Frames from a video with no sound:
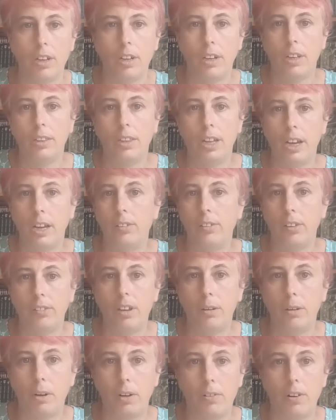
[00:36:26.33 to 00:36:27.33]
That is a
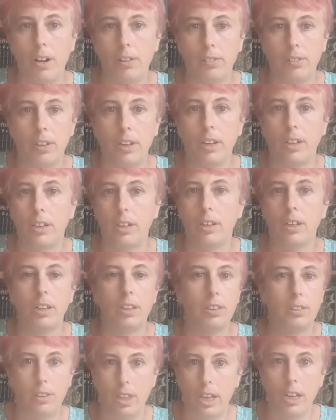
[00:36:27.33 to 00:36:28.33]
democratic
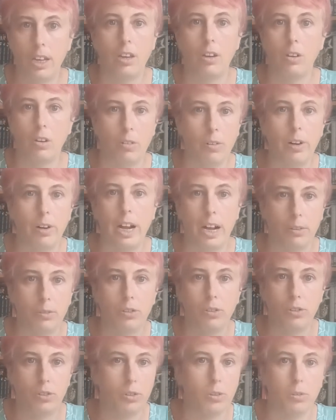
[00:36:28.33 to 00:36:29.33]
thing you're allowed
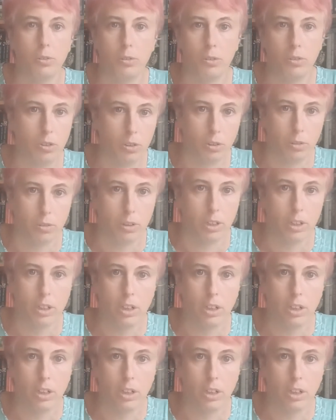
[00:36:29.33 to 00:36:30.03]
to do.